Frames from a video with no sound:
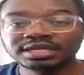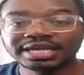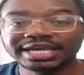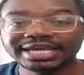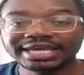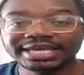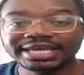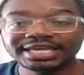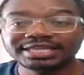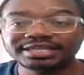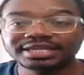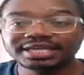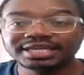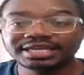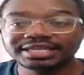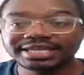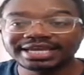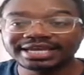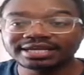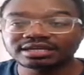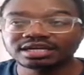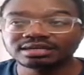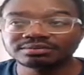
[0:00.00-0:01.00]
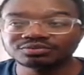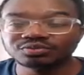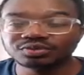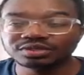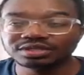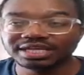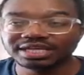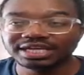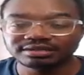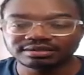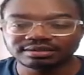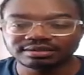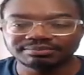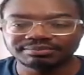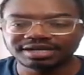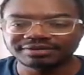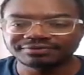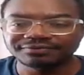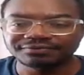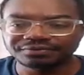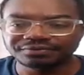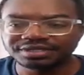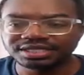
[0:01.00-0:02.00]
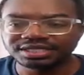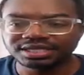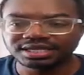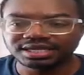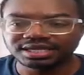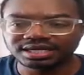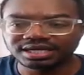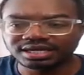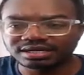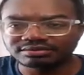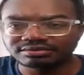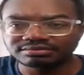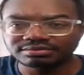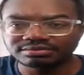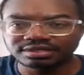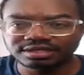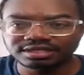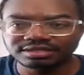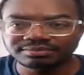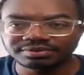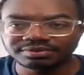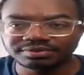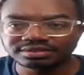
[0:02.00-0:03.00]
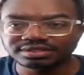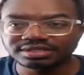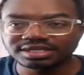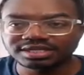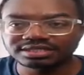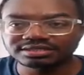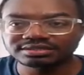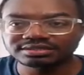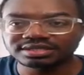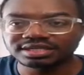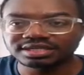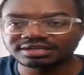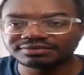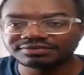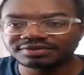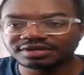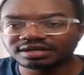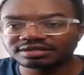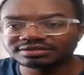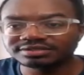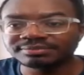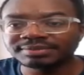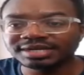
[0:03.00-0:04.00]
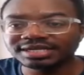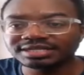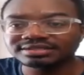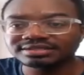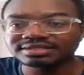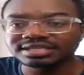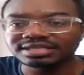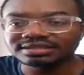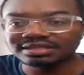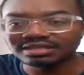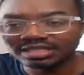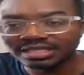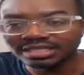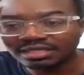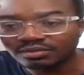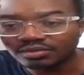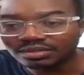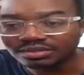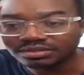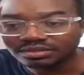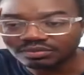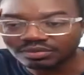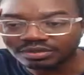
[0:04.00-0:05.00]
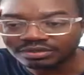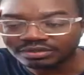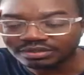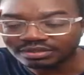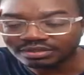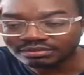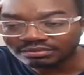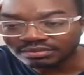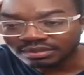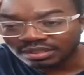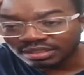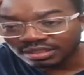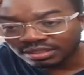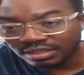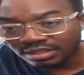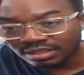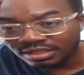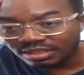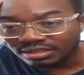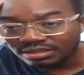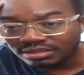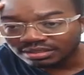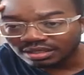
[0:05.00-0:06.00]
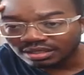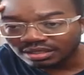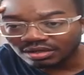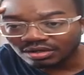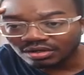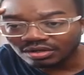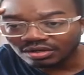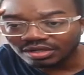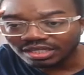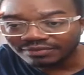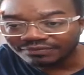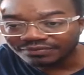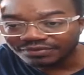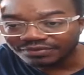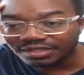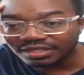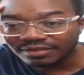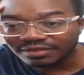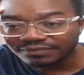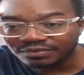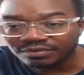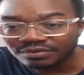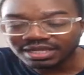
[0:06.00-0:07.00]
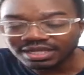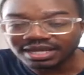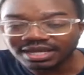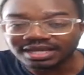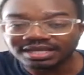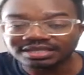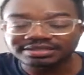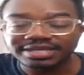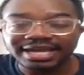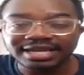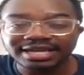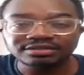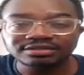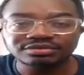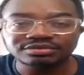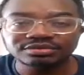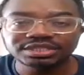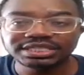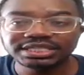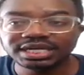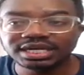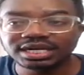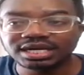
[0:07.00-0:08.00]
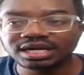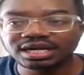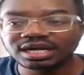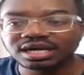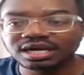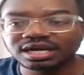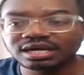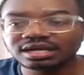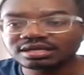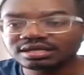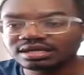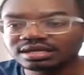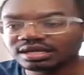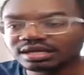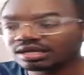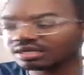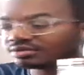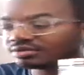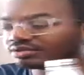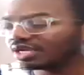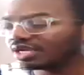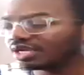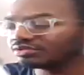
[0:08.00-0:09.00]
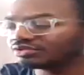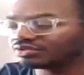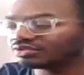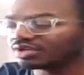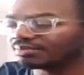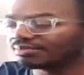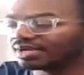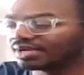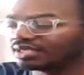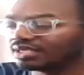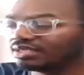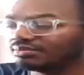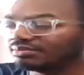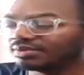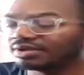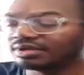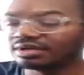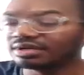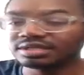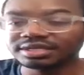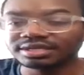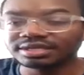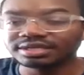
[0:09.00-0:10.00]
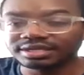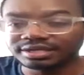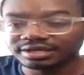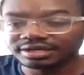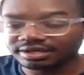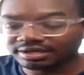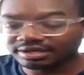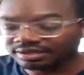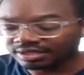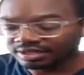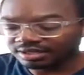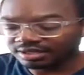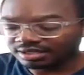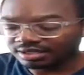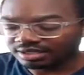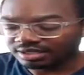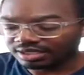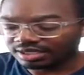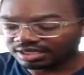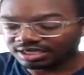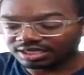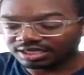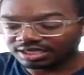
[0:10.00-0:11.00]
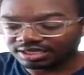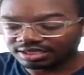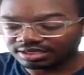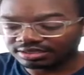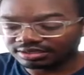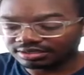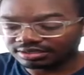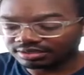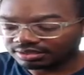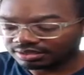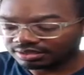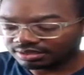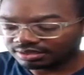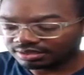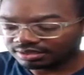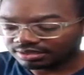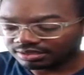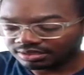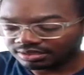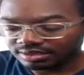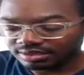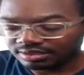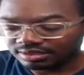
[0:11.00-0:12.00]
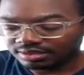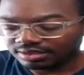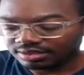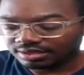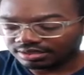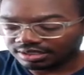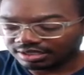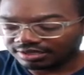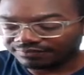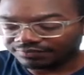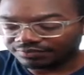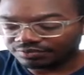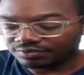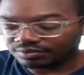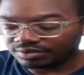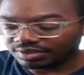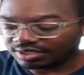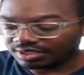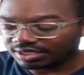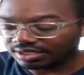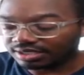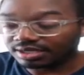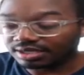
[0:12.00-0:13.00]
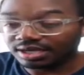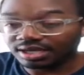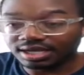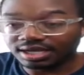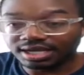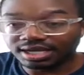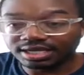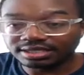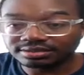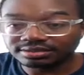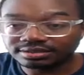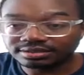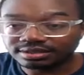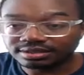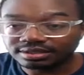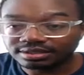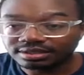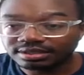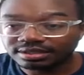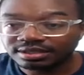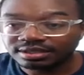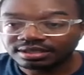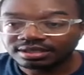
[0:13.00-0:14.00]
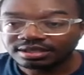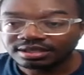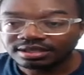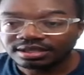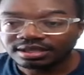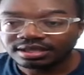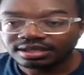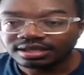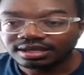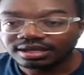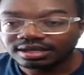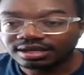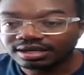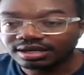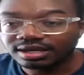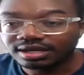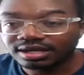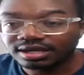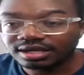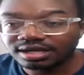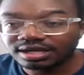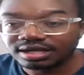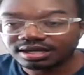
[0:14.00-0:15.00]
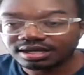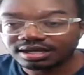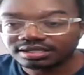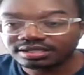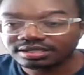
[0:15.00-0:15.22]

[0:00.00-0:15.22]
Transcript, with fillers: And, and that comes with like my free uh, the ebook that I just gave y'all. Somebody said the link wasn't working, so if if you guys actually, uh, I'll I'll drop my email in here, and if you cannot, uh,